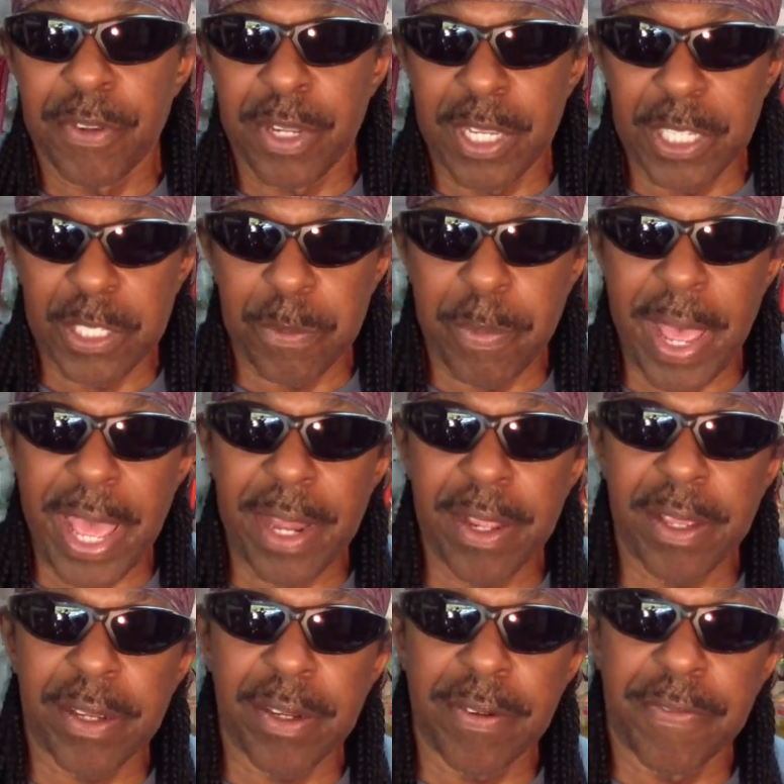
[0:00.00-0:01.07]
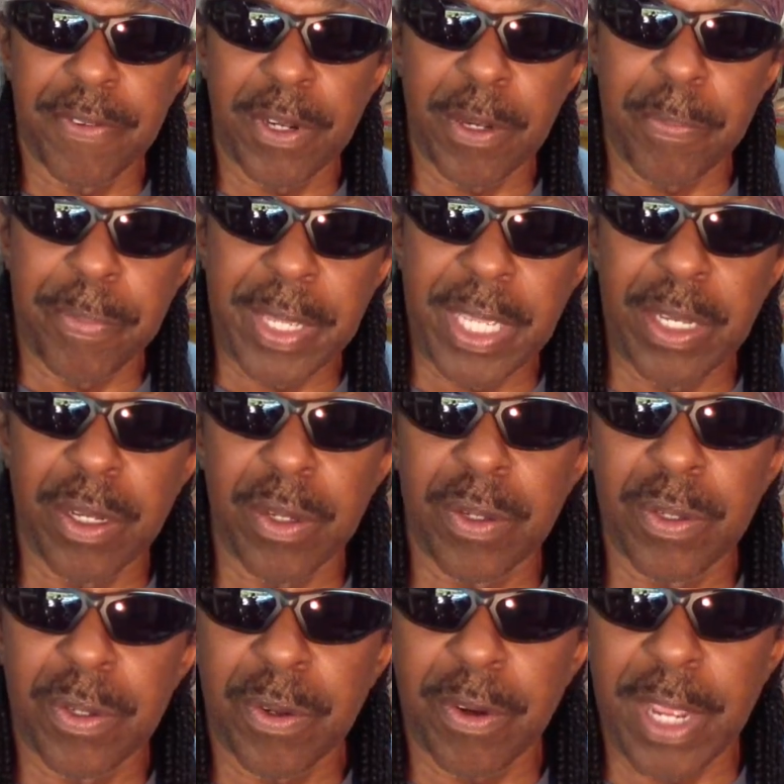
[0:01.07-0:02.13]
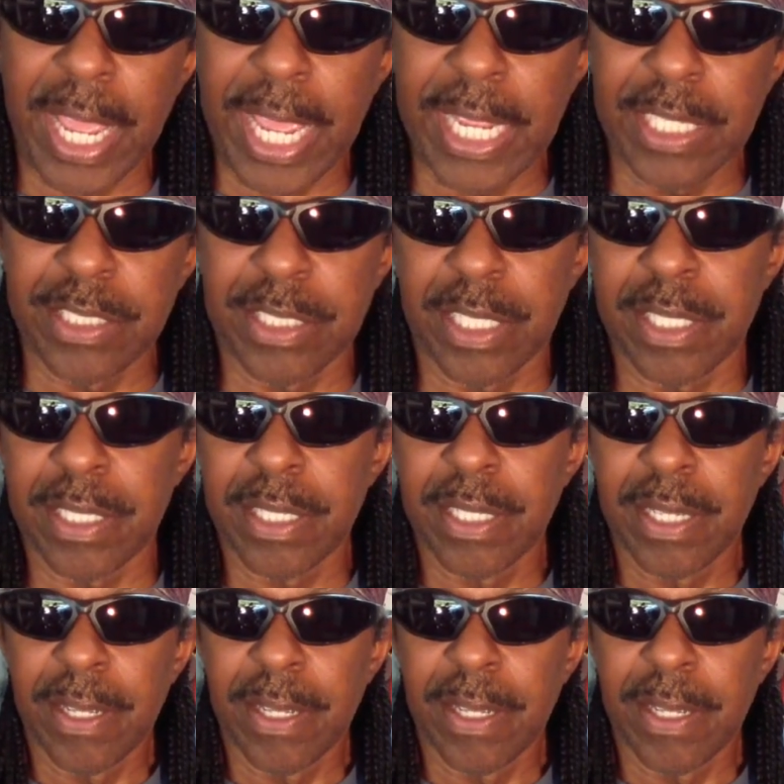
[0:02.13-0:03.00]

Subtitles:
you're Hispanic or Filipino or Asian,